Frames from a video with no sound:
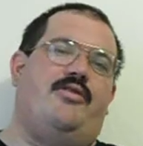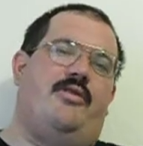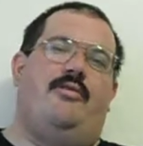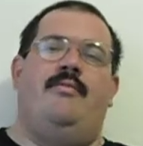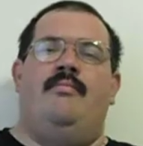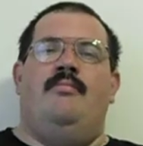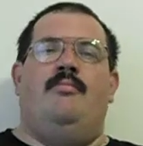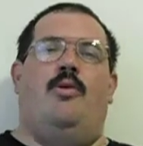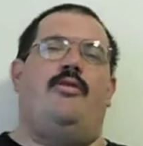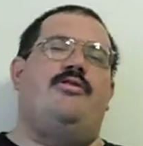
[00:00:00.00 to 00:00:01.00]
So
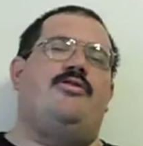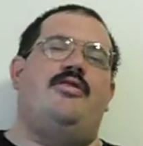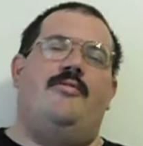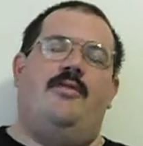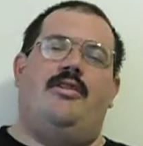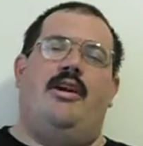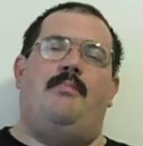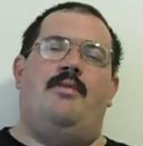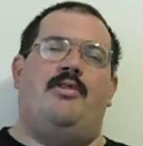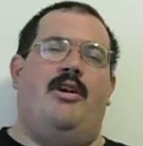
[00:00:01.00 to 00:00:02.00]
pour yourself a
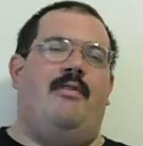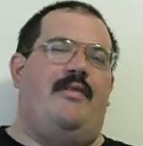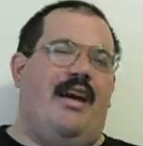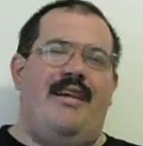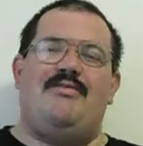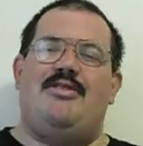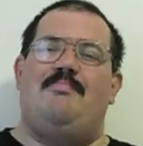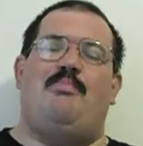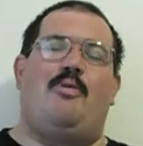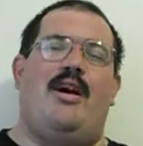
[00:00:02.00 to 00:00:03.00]
cup of coffee, have
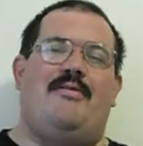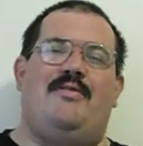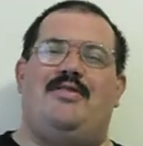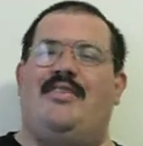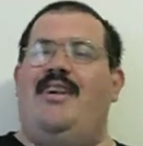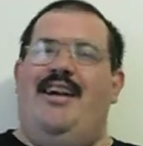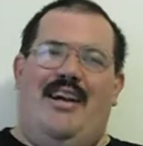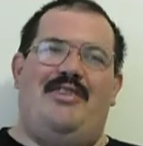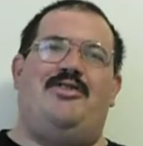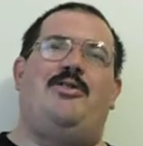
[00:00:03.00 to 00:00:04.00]
some breakfast,
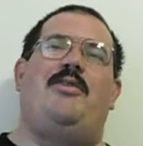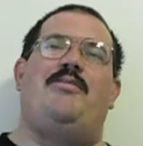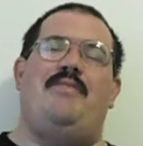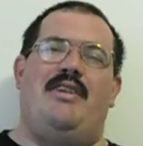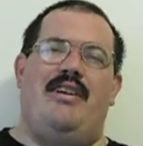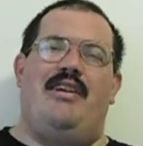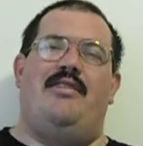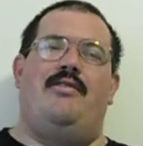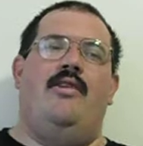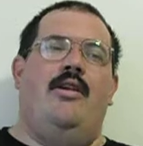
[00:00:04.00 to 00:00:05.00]
and join me
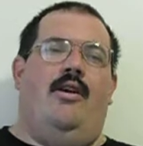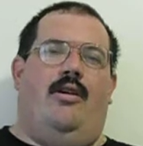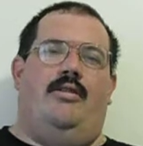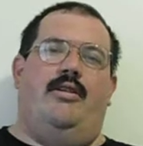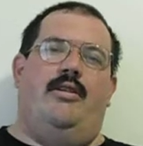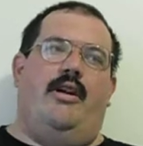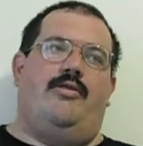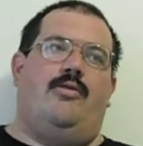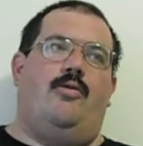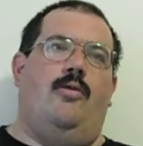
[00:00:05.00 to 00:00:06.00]
here on the
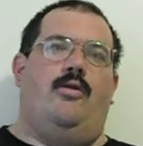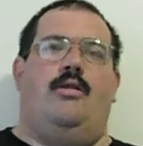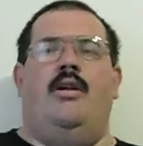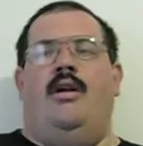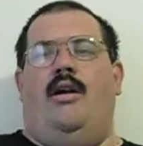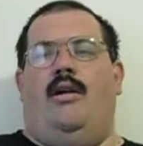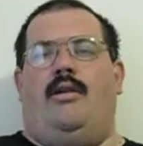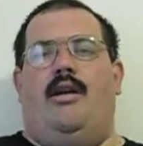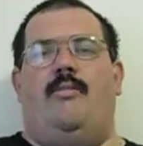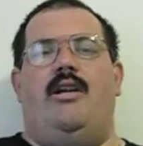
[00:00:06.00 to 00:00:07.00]
Nitro Corner.
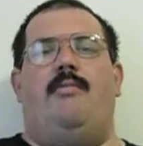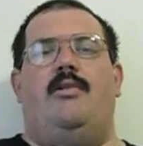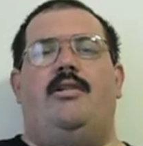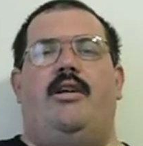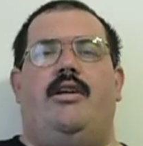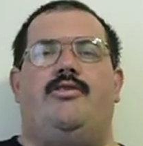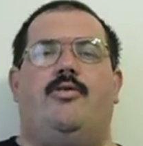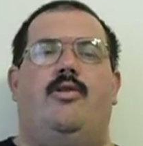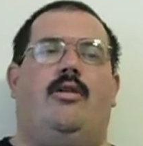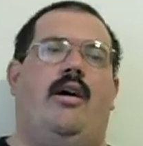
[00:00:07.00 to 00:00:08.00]
Coming up on the Nitro
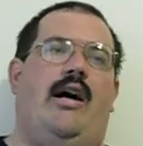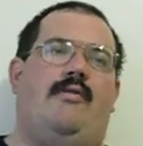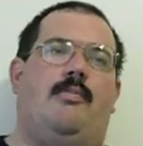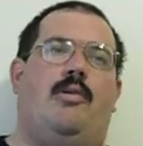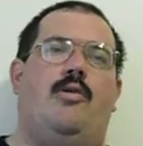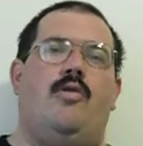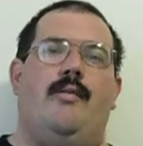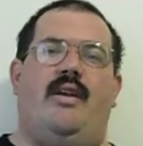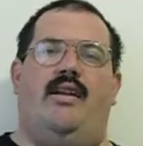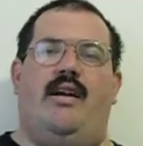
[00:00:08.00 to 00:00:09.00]
Corner, I'll have a
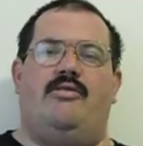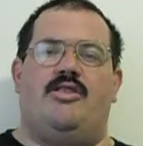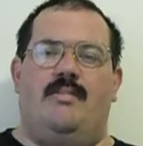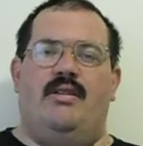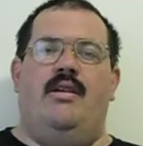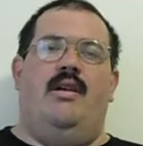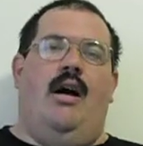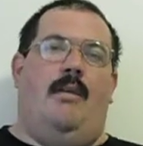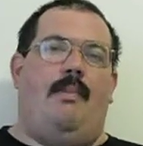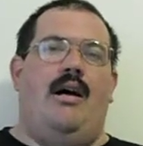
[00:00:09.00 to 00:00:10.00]
programming announcement
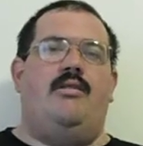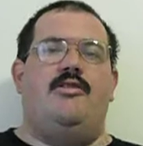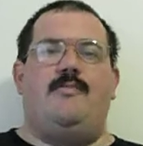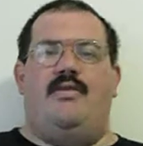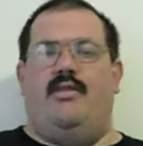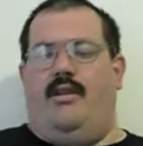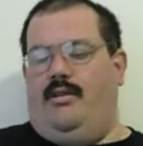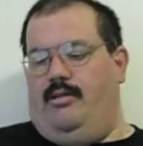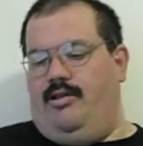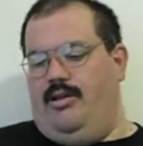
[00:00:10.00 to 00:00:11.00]
about this
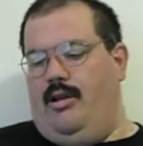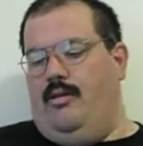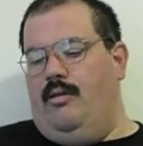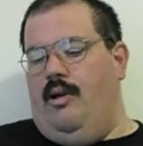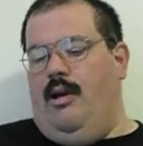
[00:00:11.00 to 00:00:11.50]
particular show.